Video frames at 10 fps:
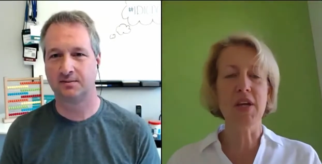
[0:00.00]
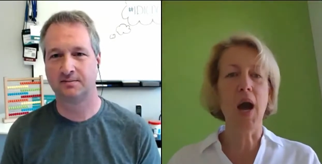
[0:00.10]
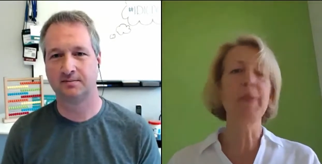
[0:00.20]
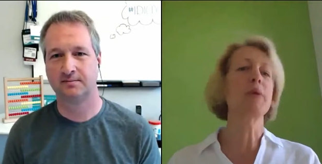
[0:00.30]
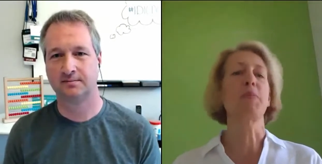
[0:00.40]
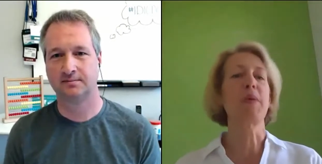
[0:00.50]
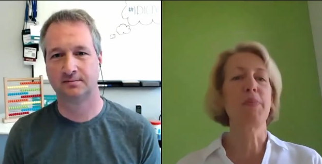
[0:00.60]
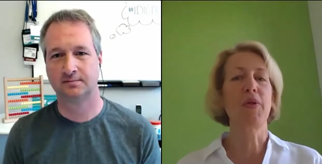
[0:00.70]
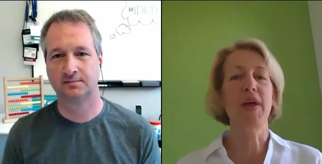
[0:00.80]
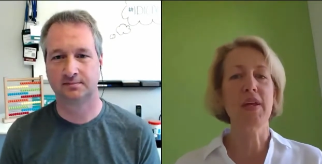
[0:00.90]
Speaker 1: in common with
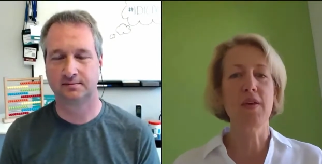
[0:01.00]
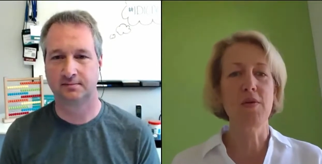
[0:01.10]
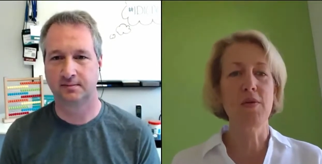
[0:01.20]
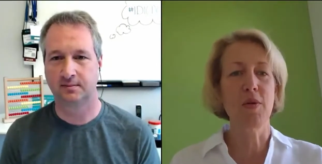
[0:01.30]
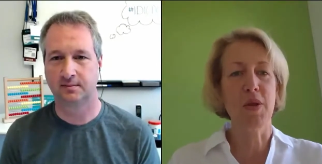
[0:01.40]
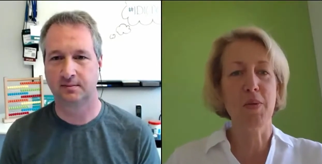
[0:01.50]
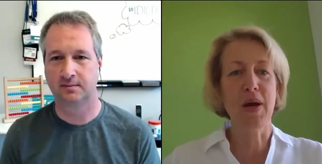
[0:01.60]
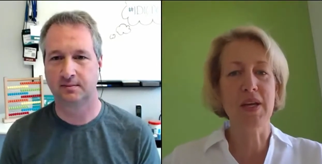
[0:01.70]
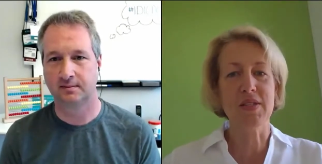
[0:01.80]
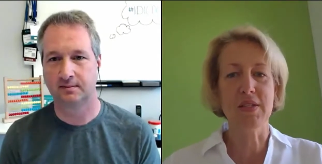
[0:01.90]
people that you, you
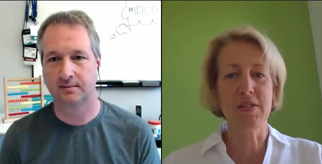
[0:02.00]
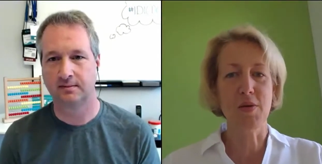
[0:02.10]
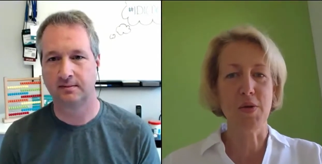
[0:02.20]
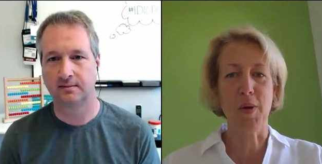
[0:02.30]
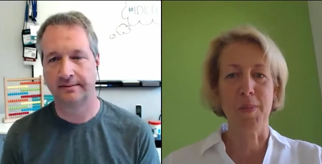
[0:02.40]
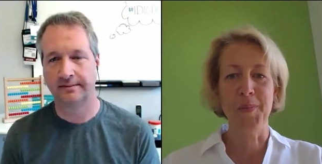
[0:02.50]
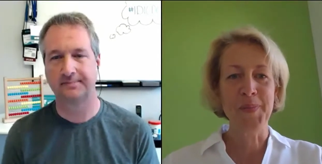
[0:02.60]
otherwise don't know.